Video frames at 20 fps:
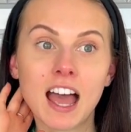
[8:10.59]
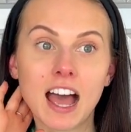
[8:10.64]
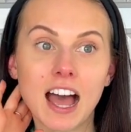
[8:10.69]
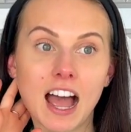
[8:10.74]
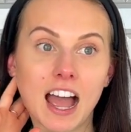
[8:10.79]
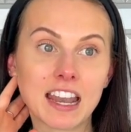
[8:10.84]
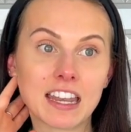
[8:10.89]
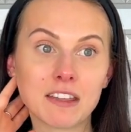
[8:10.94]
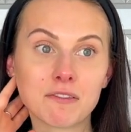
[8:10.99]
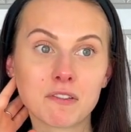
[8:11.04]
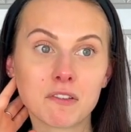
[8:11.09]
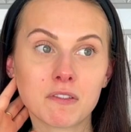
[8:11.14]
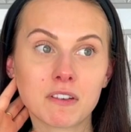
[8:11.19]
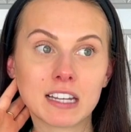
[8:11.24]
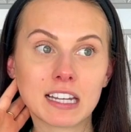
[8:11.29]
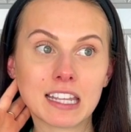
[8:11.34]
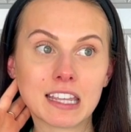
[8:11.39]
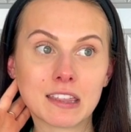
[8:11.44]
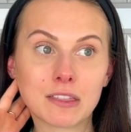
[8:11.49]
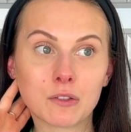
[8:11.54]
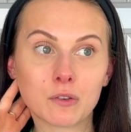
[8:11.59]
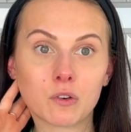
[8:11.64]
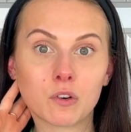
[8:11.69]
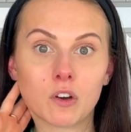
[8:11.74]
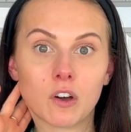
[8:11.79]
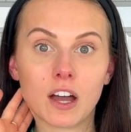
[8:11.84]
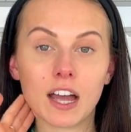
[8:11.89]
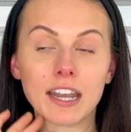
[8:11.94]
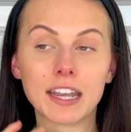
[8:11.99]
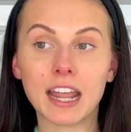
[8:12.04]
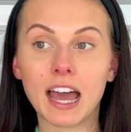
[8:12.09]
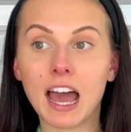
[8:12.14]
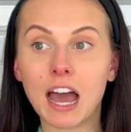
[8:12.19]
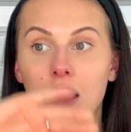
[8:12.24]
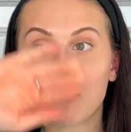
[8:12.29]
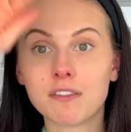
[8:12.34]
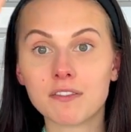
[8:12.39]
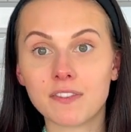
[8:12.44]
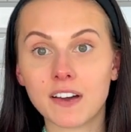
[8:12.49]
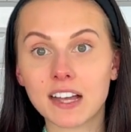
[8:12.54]
I never really thought and how
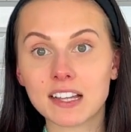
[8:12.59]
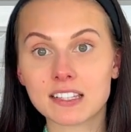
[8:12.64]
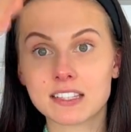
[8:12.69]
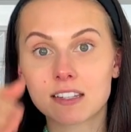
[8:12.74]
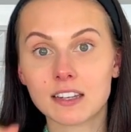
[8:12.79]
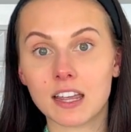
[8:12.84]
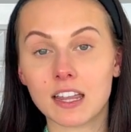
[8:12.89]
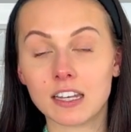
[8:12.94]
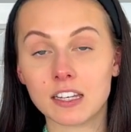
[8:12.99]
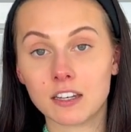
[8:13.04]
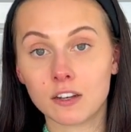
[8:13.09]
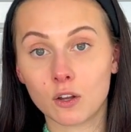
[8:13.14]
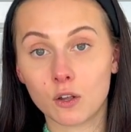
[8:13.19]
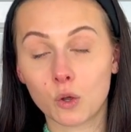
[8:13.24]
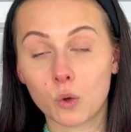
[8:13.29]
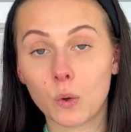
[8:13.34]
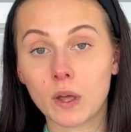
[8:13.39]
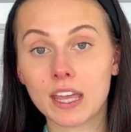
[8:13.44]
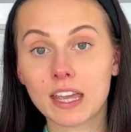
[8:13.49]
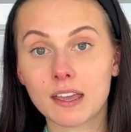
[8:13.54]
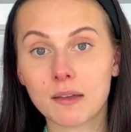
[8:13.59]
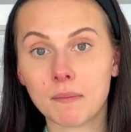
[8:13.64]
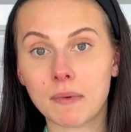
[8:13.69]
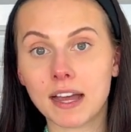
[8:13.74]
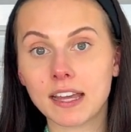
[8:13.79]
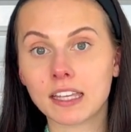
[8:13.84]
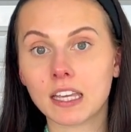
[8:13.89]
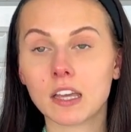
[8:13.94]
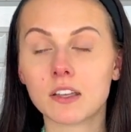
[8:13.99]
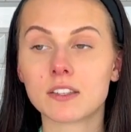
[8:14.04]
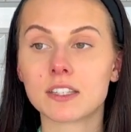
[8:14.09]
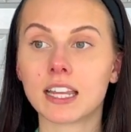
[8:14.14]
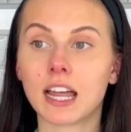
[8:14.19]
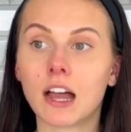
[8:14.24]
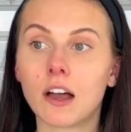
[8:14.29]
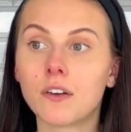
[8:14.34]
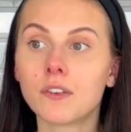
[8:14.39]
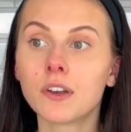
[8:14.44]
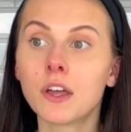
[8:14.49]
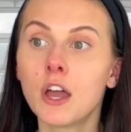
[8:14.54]
fast and quick mine goes
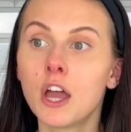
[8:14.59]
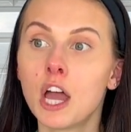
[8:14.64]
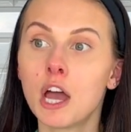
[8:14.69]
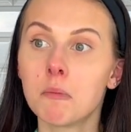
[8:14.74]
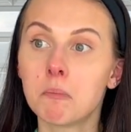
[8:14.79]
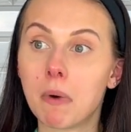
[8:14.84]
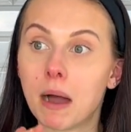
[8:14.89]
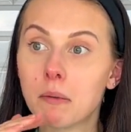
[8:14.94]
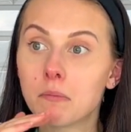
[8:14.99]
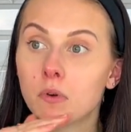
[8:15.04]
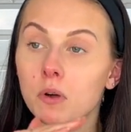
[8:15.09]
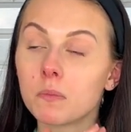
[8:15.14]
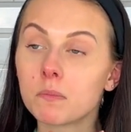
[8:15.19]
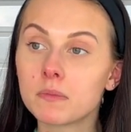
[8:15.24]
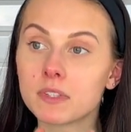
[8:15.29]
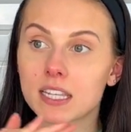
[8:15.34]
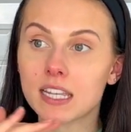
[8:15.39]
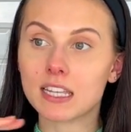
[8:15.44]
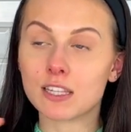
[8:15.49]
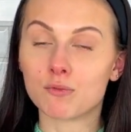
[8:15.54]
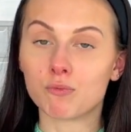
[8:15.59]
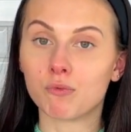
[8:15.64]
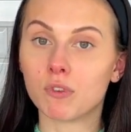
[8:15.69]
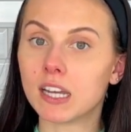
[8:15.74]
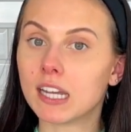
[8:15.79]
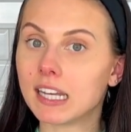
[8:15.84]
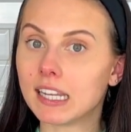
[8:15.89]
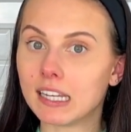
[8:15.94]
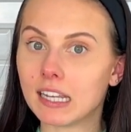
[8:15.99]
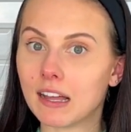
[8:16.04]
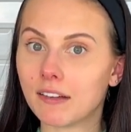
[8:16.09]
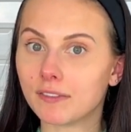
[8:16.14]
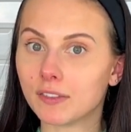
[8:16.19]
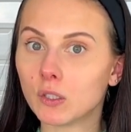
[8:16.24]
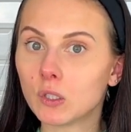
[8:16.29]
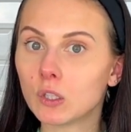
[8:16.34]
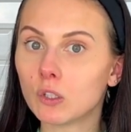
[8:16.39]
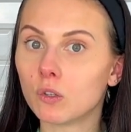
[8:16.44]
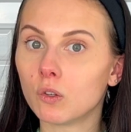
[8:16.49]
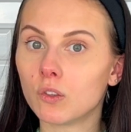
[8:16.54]
down. My mum's is really level
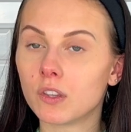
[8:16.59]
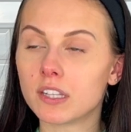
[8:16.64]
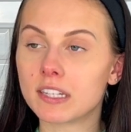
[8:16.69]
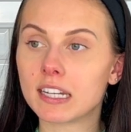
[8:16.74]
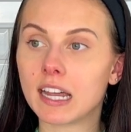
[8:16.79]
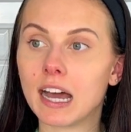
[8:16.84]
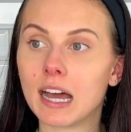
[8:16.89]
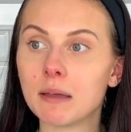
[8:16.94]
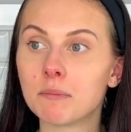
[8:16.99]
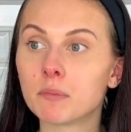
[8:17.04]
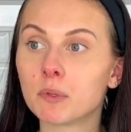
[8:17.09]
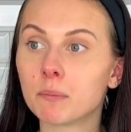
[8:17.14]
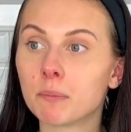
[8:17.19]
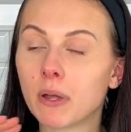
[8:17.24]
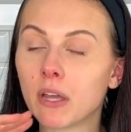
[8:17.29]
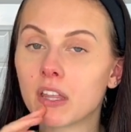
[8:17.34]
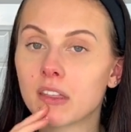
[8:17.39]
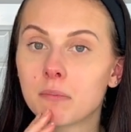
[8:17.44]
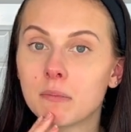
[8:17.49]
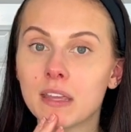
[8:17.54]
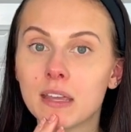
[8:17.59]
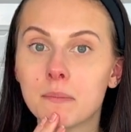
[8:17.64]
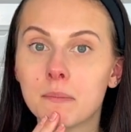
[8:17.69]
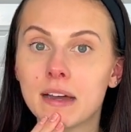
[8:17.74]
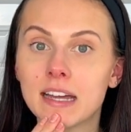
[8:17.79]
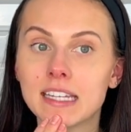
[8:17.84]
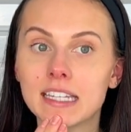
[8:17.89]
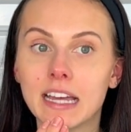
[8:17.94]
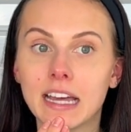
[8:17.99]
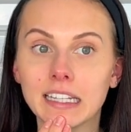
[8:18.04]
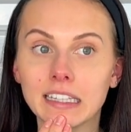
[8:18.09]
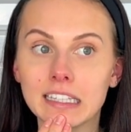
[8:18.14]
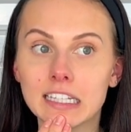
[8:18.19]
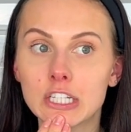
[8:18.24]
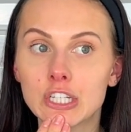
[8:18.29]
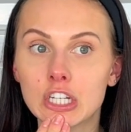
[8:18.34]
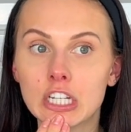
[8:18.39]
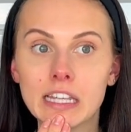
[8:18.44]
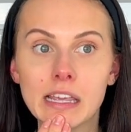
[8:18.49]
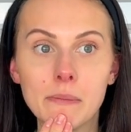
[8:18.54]
all the time, but both me and my dad,
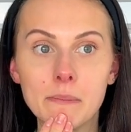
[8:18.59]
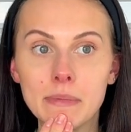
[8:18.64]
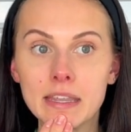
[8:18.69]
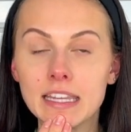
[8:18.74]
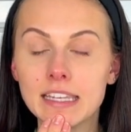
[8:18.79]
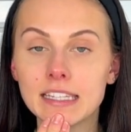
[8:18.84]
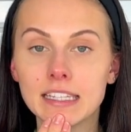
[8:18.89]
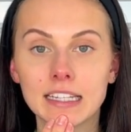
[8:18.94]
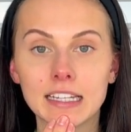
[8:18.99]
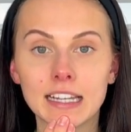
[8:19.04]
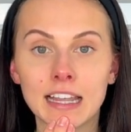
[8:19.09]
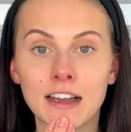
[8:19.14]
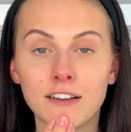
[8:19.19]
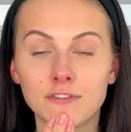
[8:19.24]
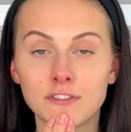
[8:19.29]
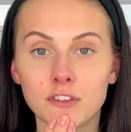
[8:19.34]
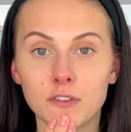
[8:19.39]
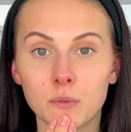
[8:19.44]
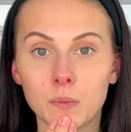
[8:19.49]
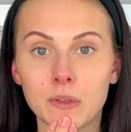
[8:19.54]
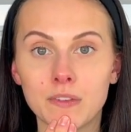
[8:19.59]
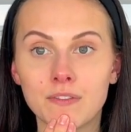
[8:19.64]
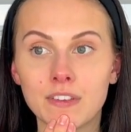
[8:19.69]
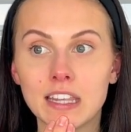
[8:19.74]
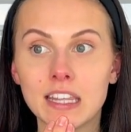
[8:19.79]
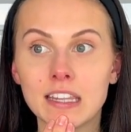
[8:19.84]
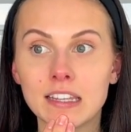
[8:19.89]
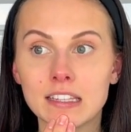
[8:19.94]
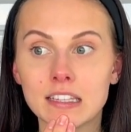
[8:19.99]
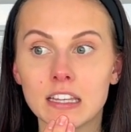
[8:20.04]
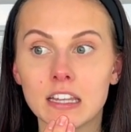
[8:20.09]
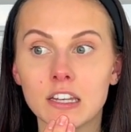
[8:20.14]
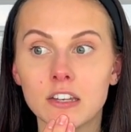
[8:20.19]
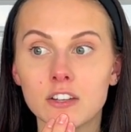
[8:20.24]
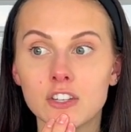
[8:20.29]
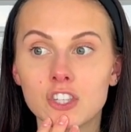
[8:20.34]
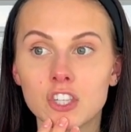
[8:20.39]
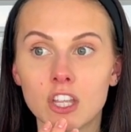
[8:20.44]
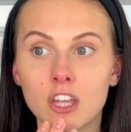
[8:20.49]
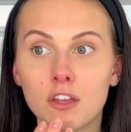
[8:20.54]
literally immediately after we've eaten
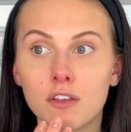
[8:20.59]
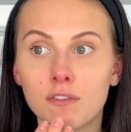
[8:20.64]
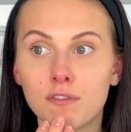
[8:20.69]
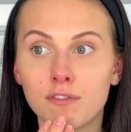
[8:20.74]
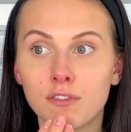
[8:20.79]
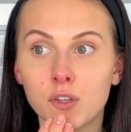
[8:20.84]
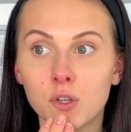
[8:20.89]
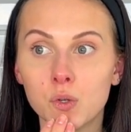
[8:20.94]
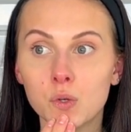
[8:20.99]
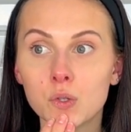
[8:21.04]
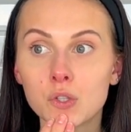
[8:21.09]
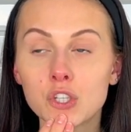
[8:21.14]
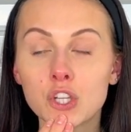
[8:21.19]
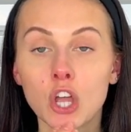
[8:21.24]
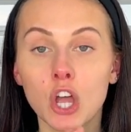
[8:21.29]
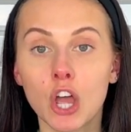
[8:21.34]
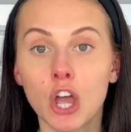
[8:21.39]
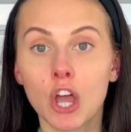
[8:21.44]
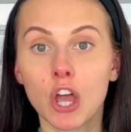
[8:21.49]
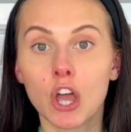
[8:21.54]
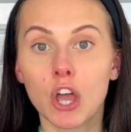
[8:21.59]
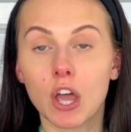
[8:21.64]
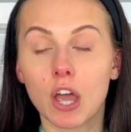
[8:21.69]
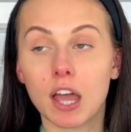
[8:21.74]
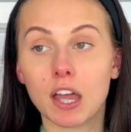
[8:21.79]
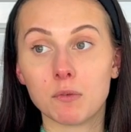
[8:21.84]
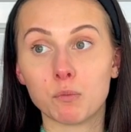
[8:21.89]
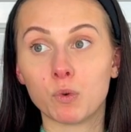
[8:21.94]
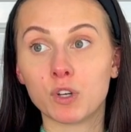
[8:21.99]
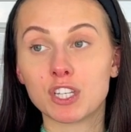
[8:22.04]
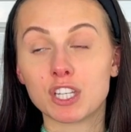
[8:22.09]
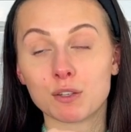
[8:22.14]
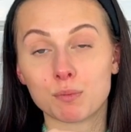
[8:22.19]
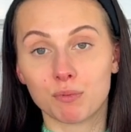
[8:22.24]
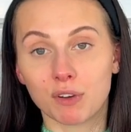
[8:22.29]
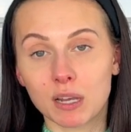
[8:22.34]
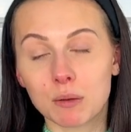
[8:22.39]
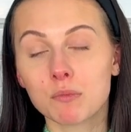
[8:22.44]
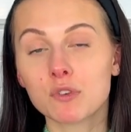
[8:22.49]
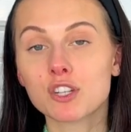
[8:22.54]
certain foods, which is
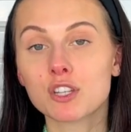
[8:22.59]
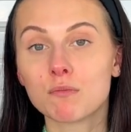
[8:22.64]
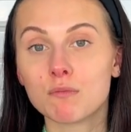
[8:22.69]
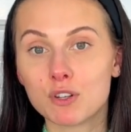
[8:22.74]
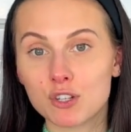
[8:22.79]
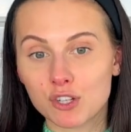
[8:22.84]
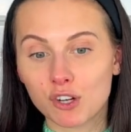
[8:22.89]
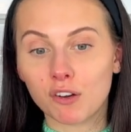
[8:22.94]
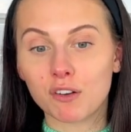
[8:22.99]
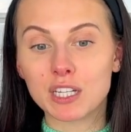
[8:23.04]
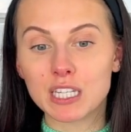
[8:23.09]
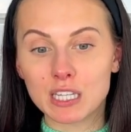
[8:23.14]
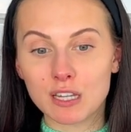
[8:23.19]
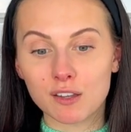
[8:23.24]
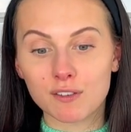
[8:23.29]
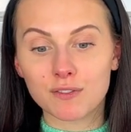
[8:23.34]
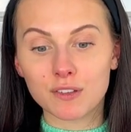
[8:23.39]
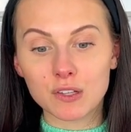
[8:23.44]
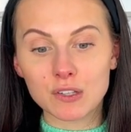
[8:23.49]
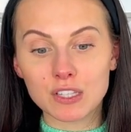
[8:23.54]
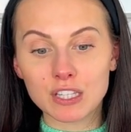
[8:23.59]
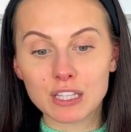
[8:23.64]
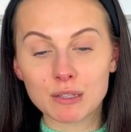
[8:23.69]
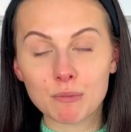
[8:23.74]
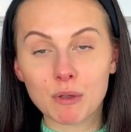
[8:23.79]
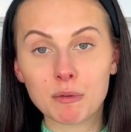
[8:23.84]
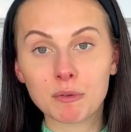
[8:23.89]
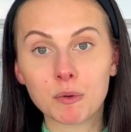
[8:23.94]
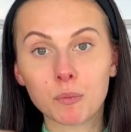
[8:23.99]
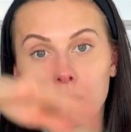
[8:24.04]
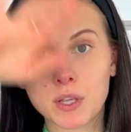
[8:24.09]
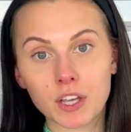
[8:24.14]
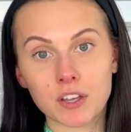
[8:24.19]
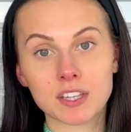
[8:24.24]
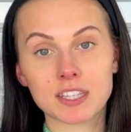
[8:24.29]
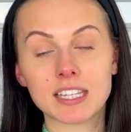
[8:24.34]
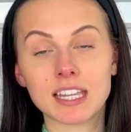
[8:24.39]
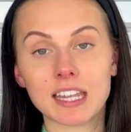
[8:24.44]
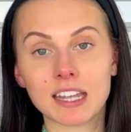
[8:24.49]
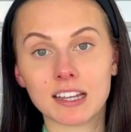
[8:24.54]
pretty much the majority of foods at the moment, we are
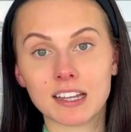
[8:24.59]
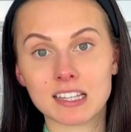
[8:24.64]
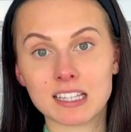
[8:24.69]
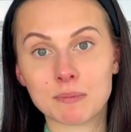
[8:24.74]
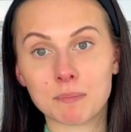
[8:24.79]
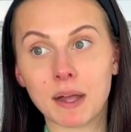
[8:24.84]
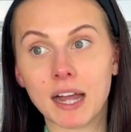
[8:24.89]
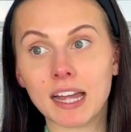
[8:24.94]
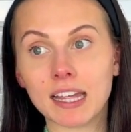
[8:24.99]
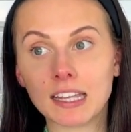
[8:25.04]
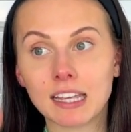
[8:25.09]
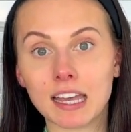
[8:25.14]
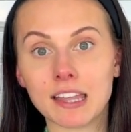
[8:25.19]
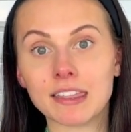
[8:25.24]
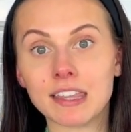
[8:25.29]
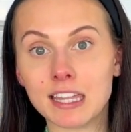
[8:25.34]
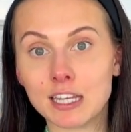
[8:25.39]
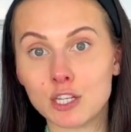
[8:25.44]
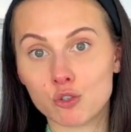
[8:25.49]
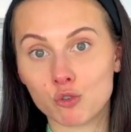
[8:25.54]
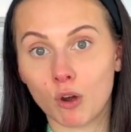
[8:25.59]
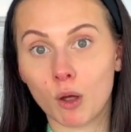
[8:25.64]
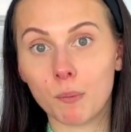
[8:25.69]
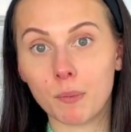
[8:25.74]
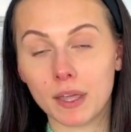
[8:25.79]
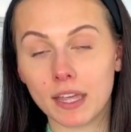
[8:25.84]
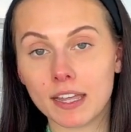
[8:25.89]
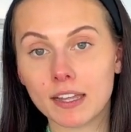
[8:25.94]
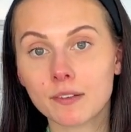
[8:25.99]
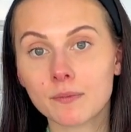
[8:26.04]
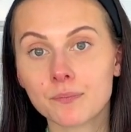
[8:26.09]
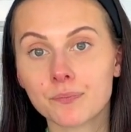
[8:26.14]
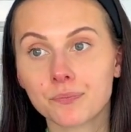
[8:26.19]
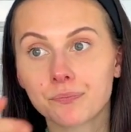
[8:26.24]
seeing a spike and then dropping.